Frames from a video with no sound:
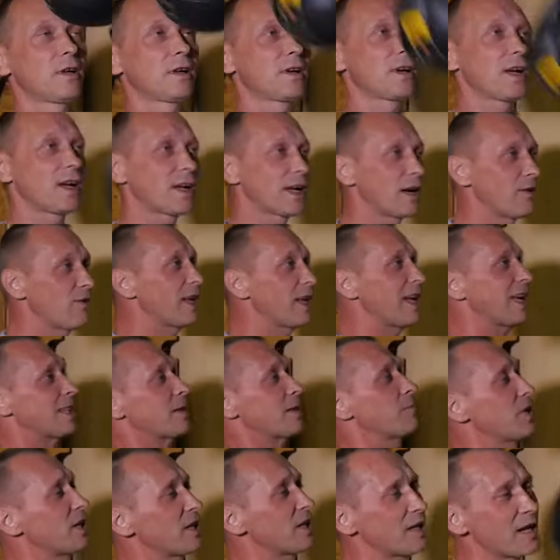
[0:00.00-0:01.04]
as the
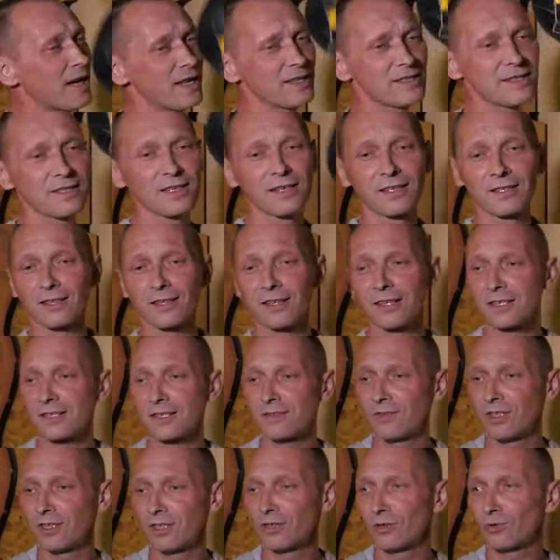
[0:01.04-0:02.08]
Americans say,
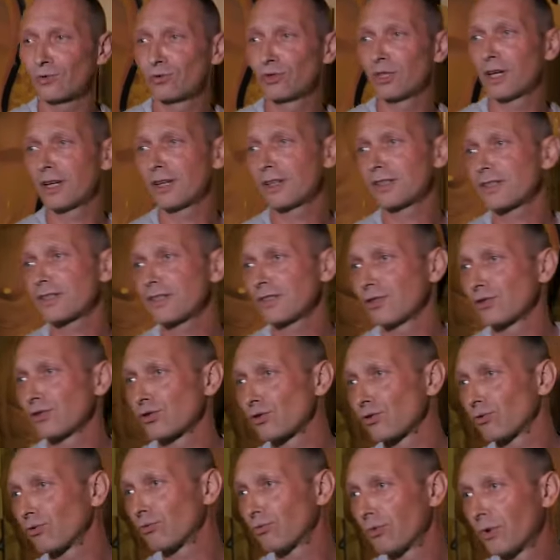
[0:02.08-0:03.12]
this is the
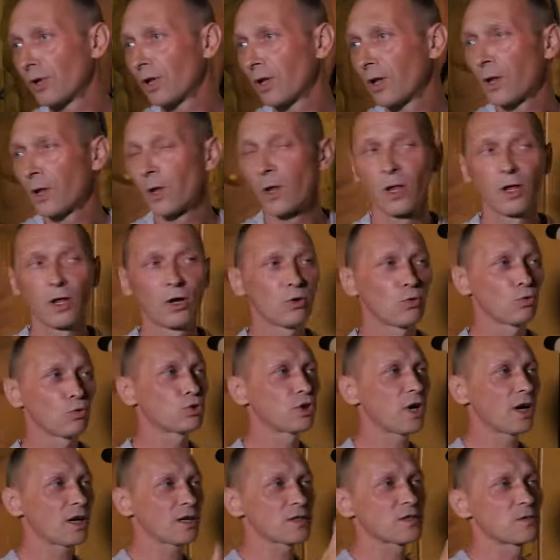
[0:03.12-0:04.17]
development of a punch from
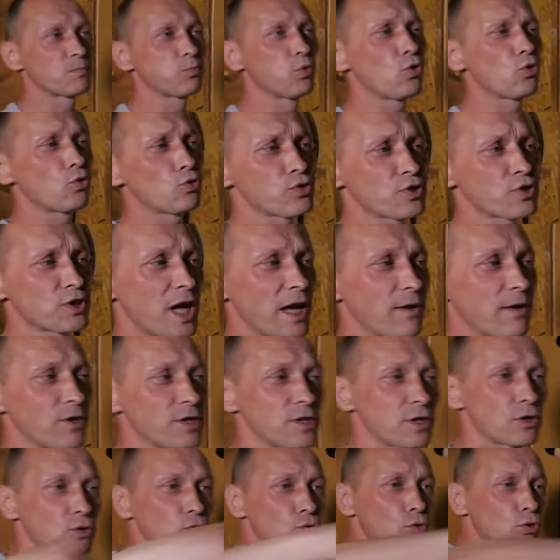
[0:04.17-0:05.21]
below. A side
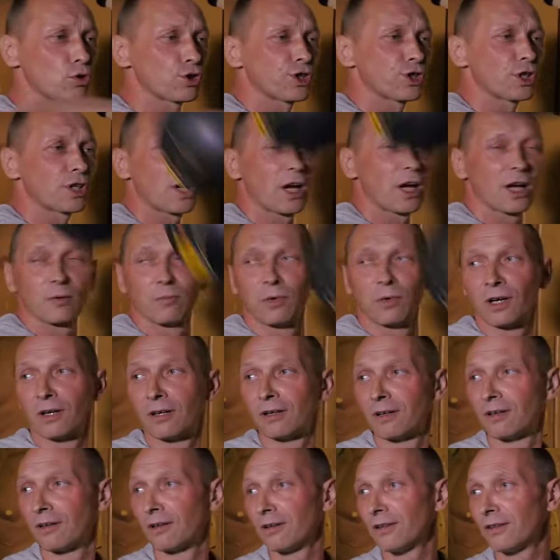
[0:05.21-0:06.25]
punch is also
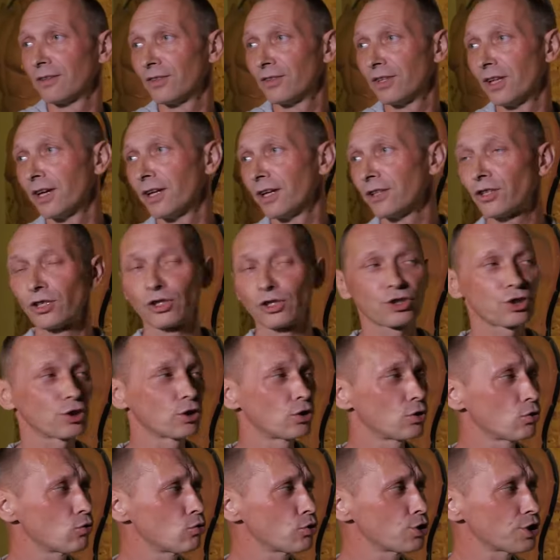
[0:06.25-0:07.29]
placed, as it were,
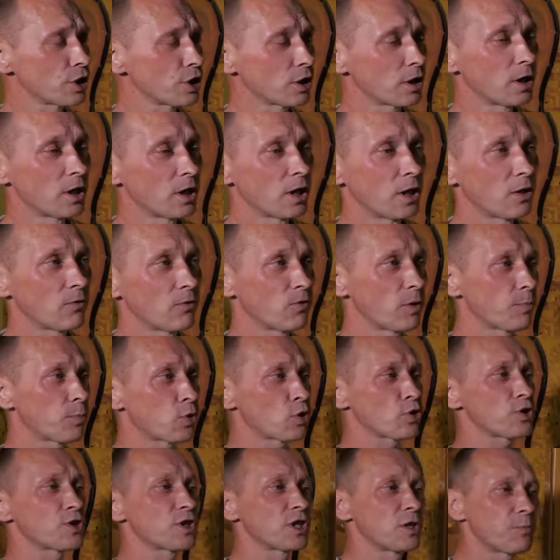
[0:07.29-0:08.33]
on the same back.
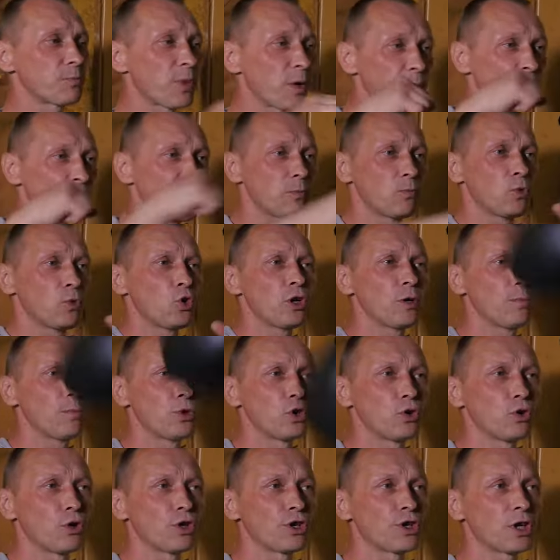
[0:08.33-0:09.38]
You just do not hit
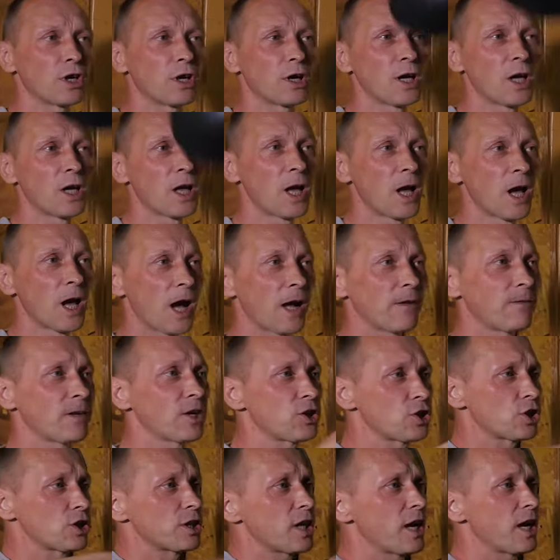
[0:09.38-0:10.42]
in a straight
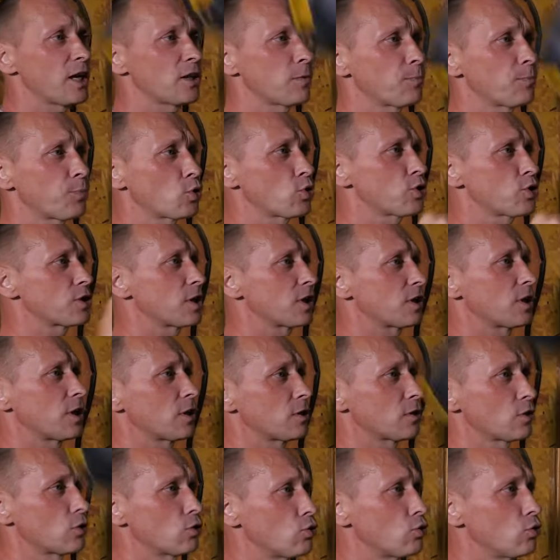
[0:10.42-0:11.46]
line, but simply
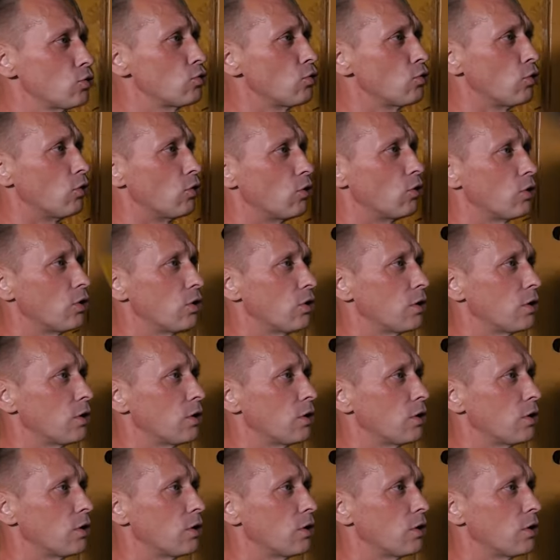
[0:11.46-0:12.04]
start to make an